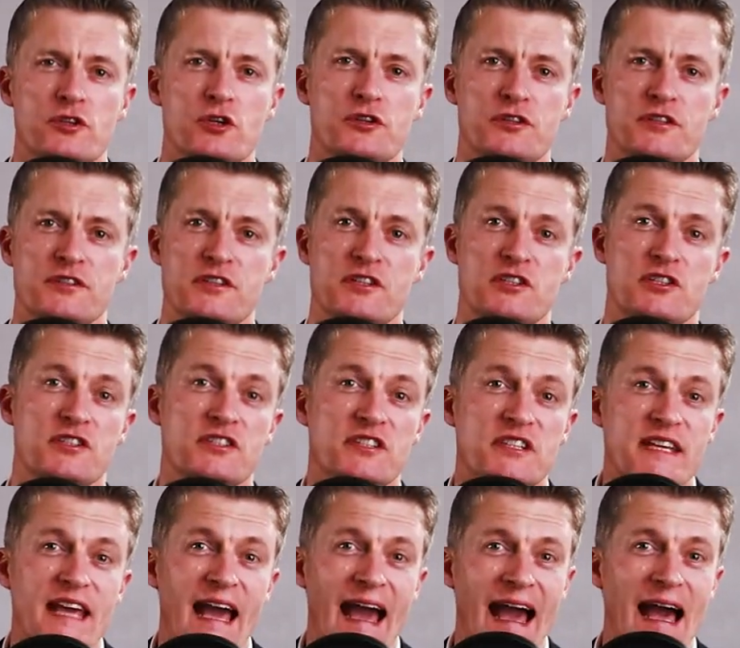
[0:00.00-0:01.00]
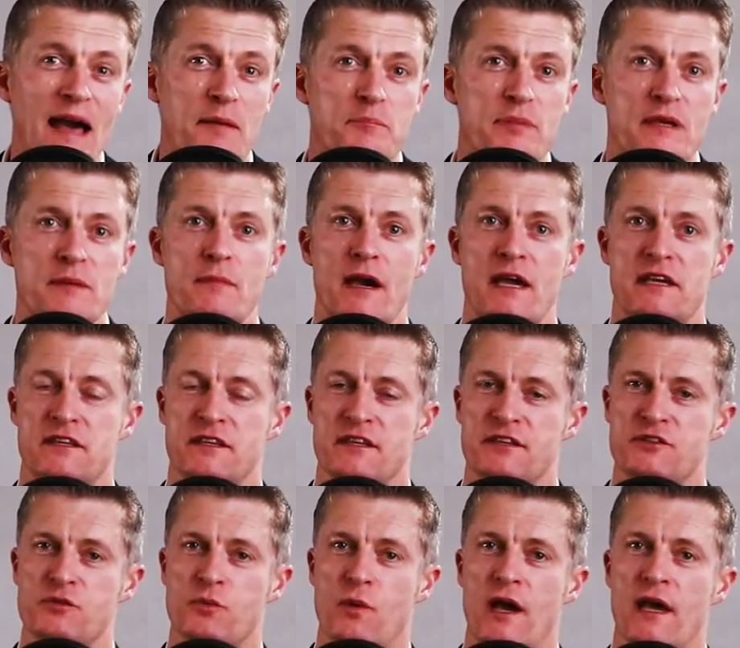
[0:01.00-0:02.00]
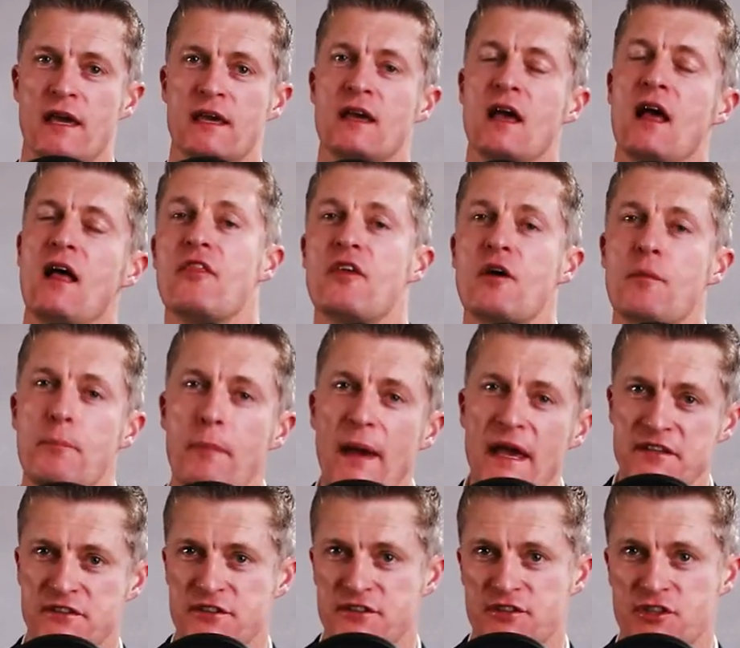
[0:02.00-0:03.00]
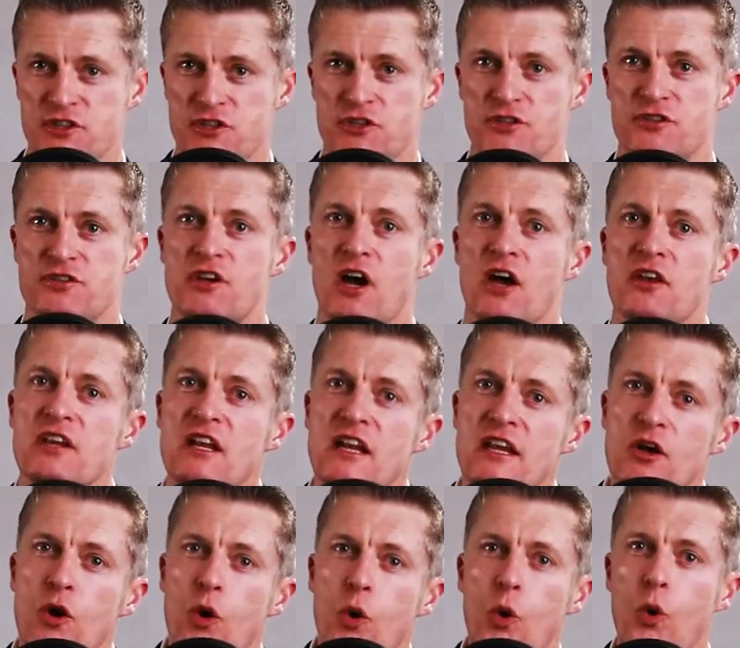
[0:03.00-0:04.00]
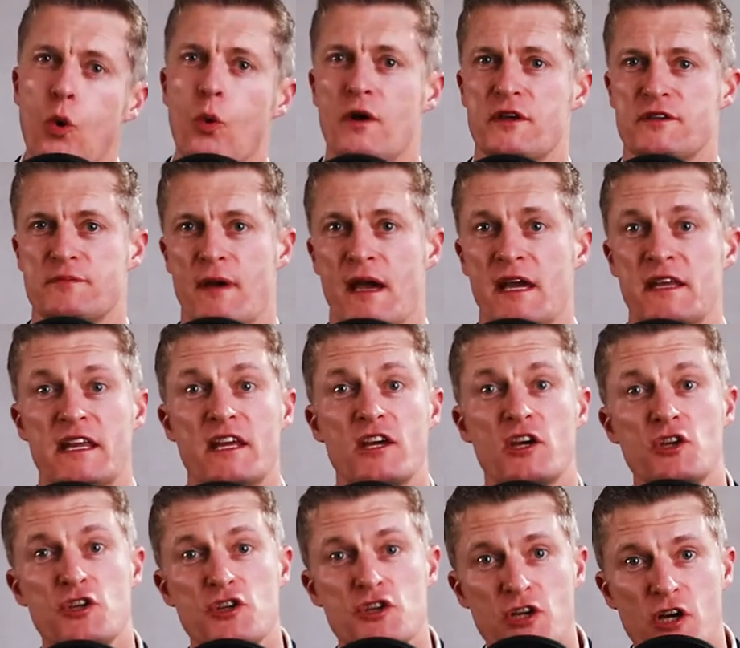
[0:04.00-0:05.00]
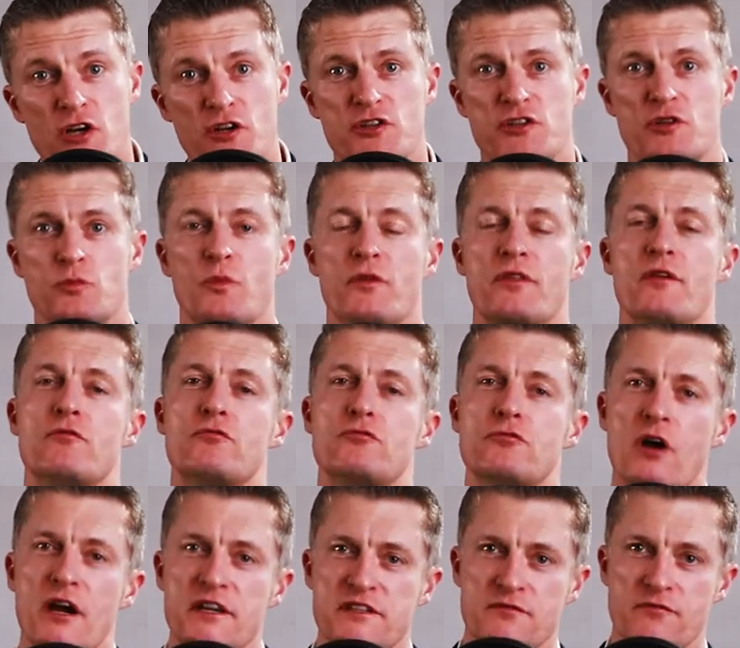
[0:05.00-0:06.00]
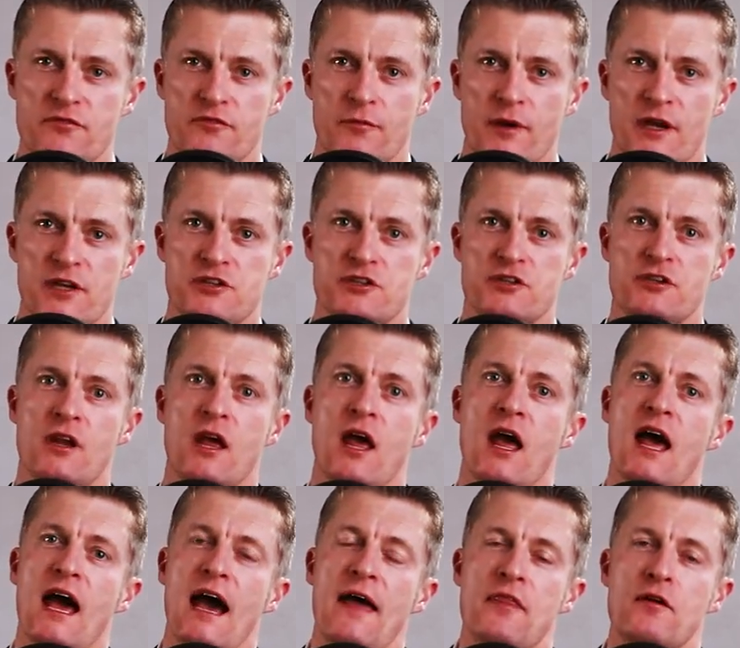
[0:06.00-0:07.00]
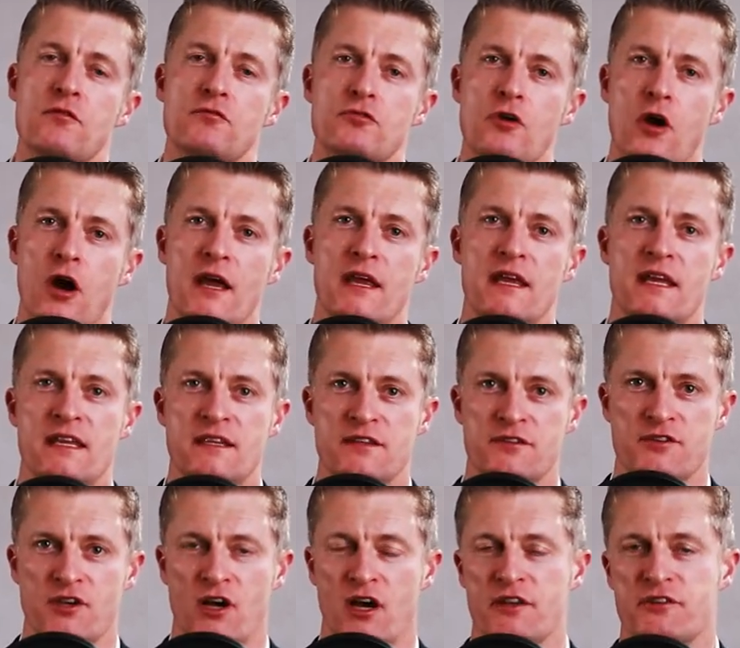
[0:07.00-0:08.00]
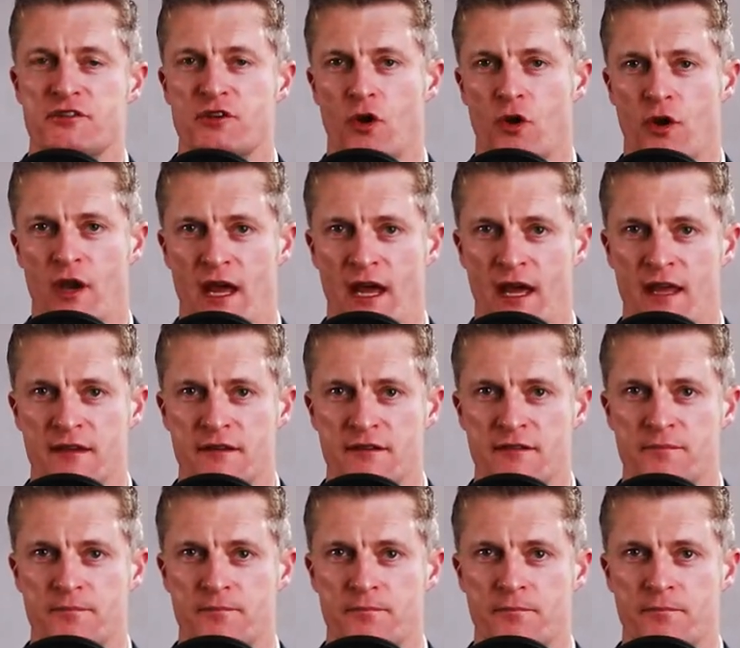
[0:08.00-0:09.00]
good decisions can be made in this way, the best decisions are nearly always made in conjunction with the right information and the right insights on hand.